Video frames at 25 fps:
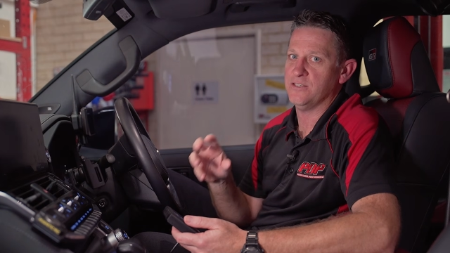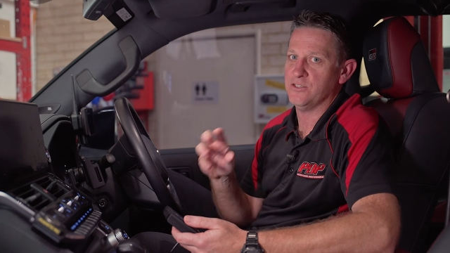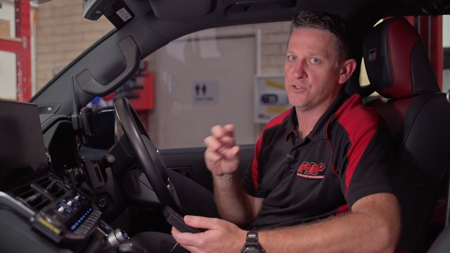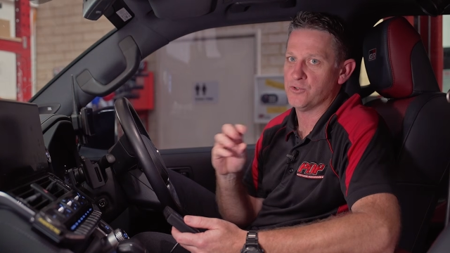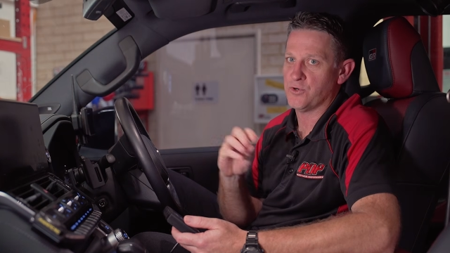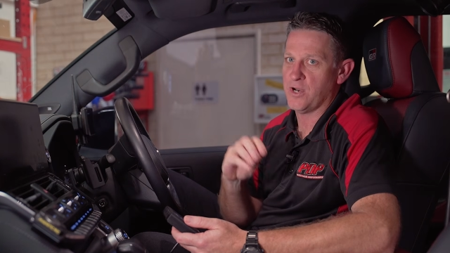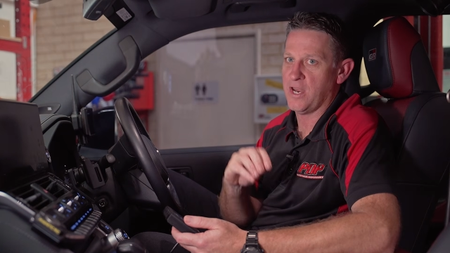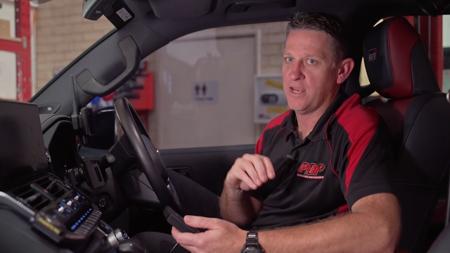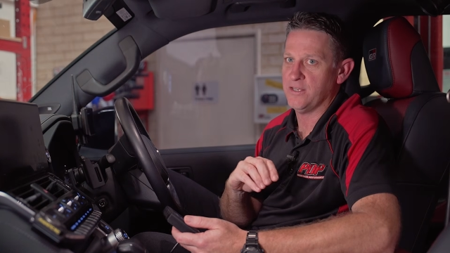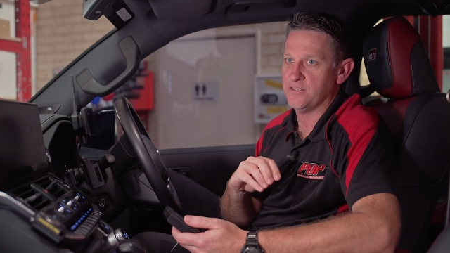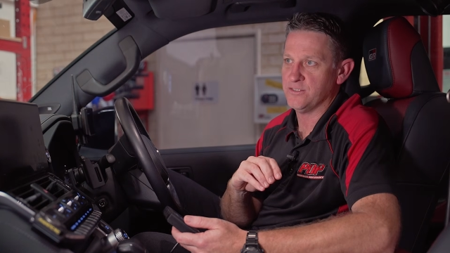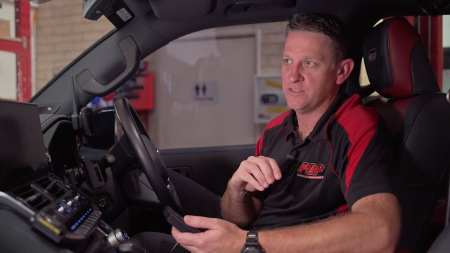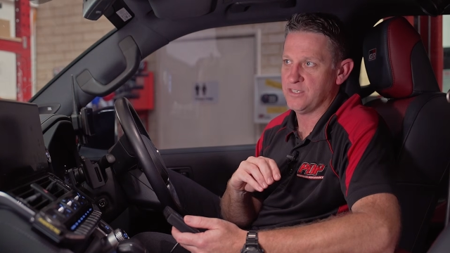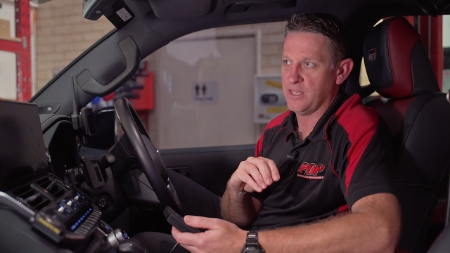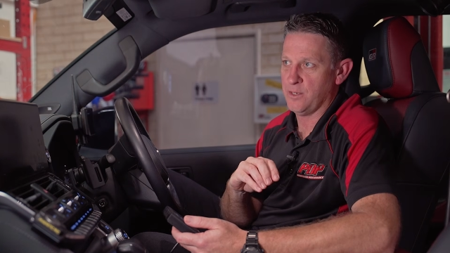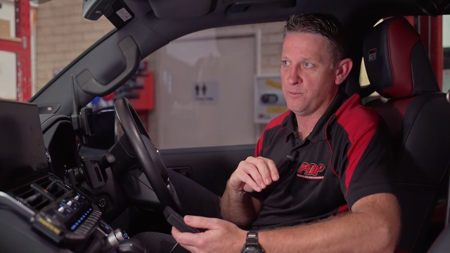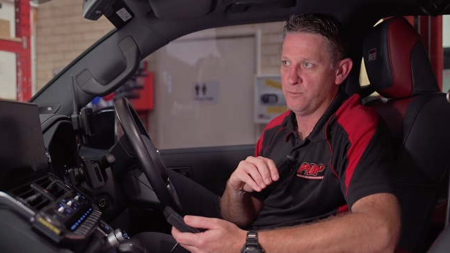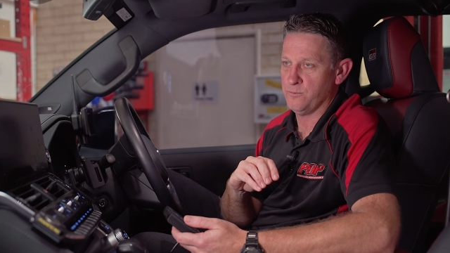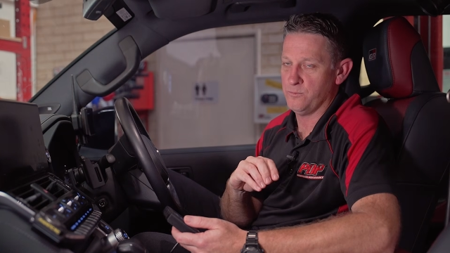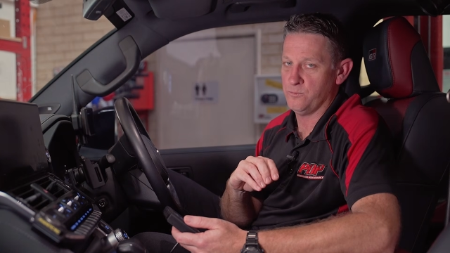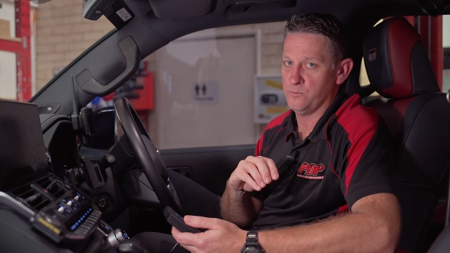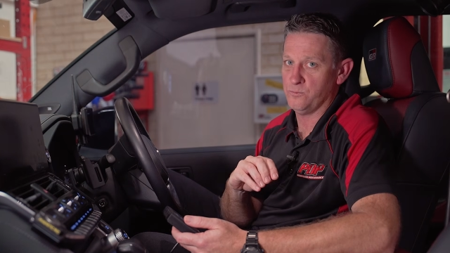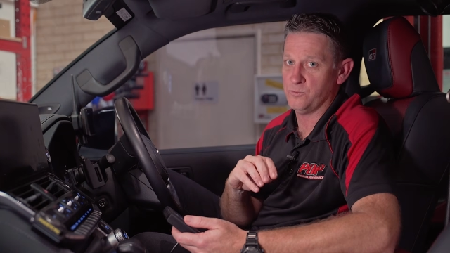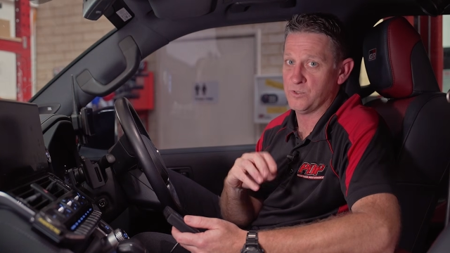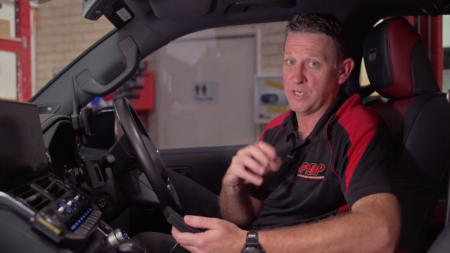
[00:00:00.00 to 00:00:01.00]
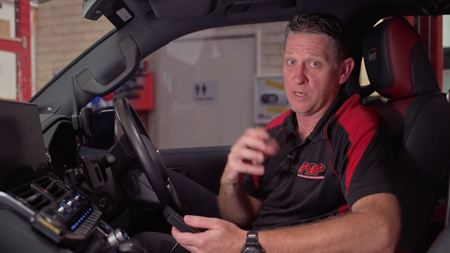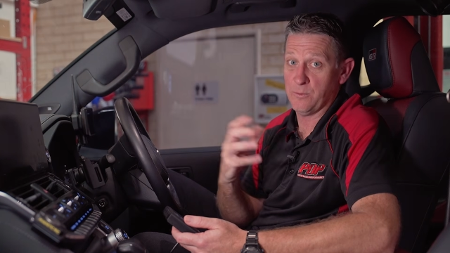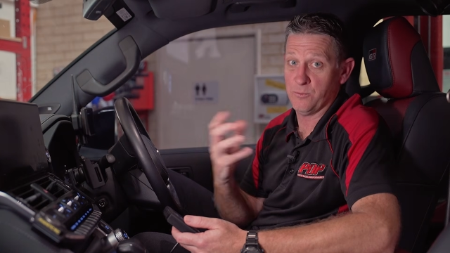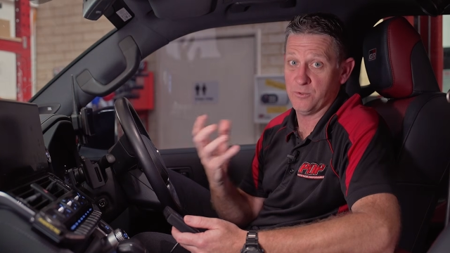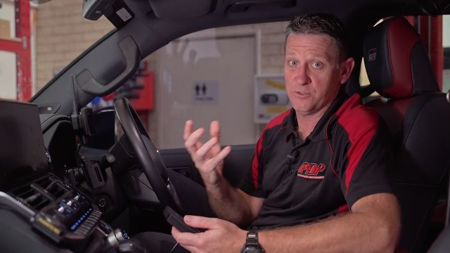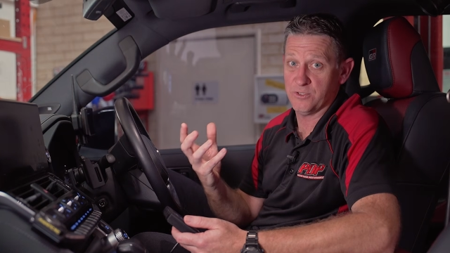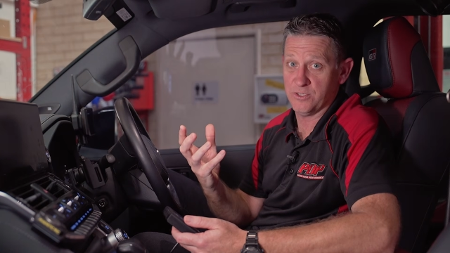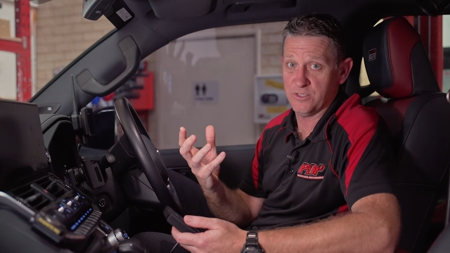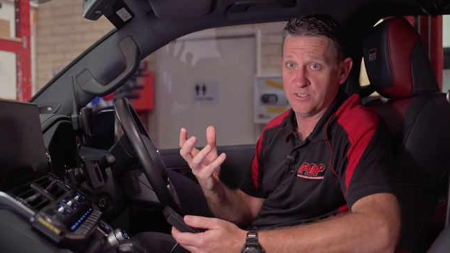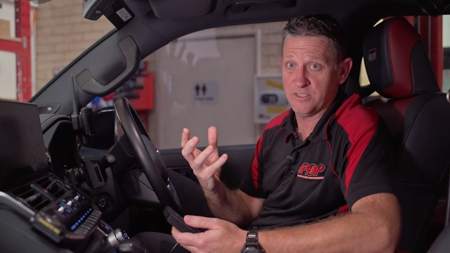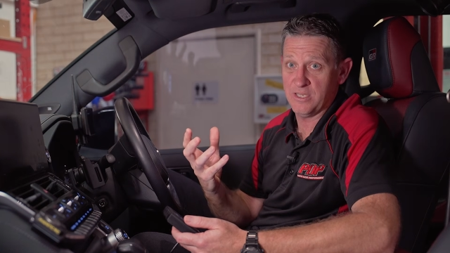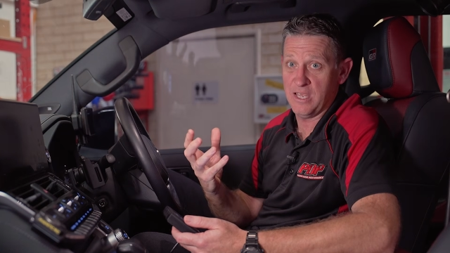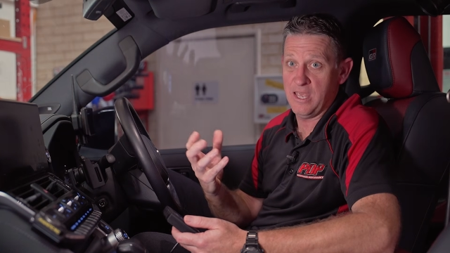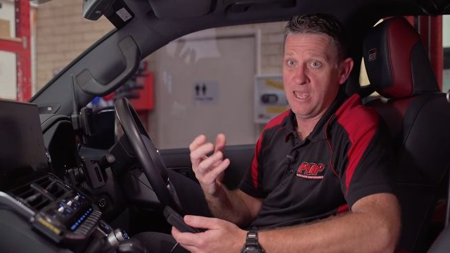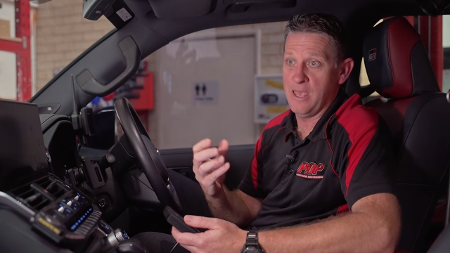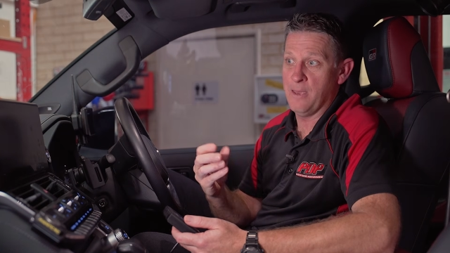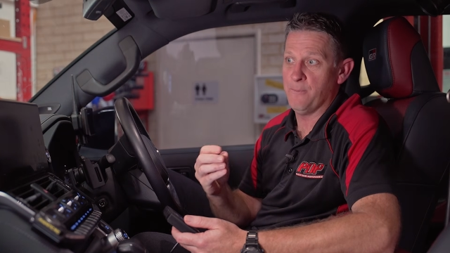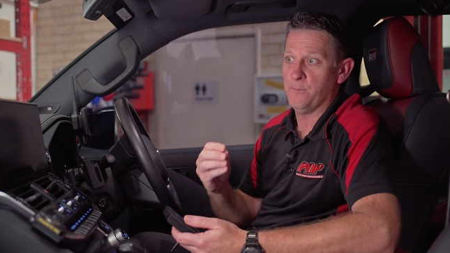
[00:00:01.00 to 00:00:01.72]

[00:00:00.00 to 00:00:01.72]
and trans temperatures,